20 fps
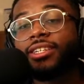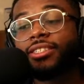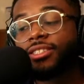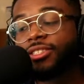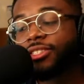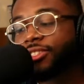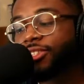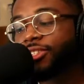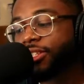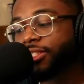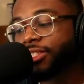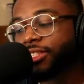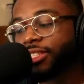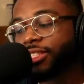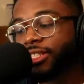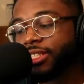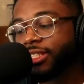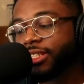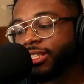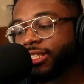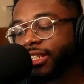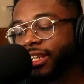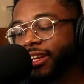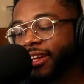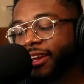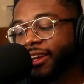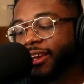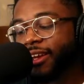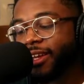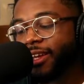I just saw Genius
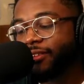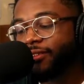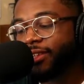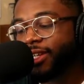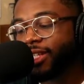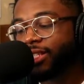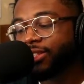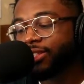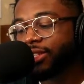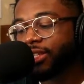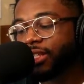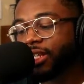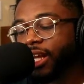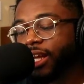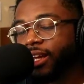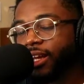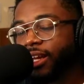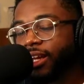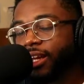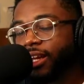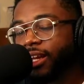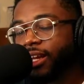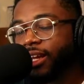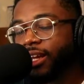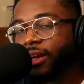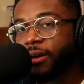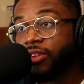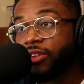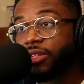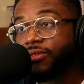today gave Kendrick like
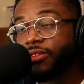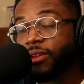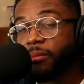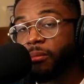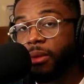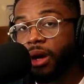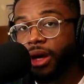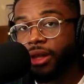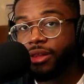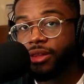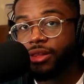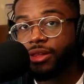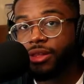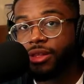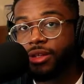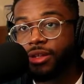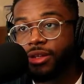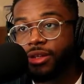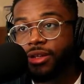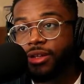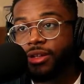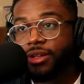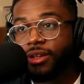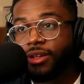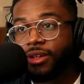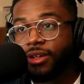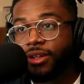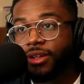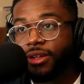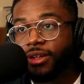verse of the month.
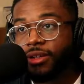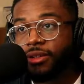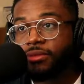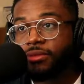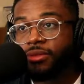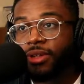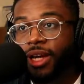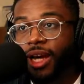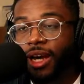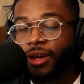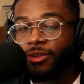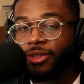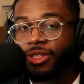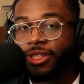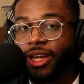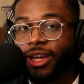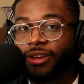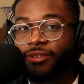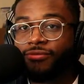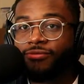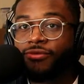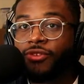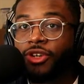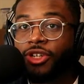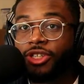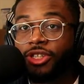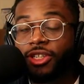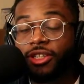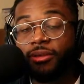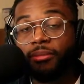I was like,
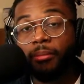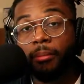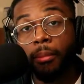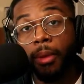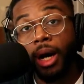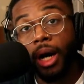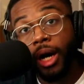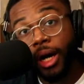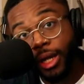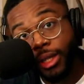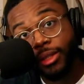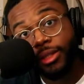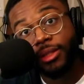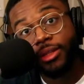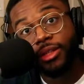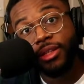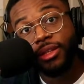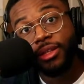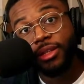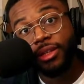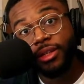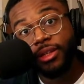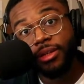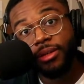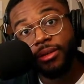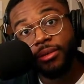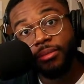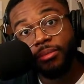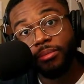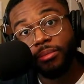verse of the month. Of the
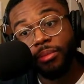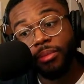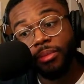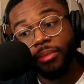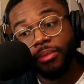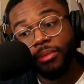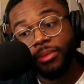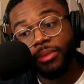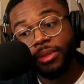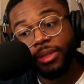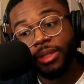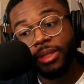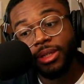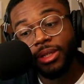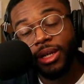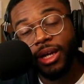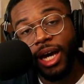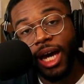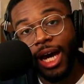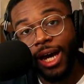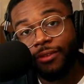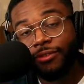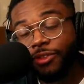month? That's just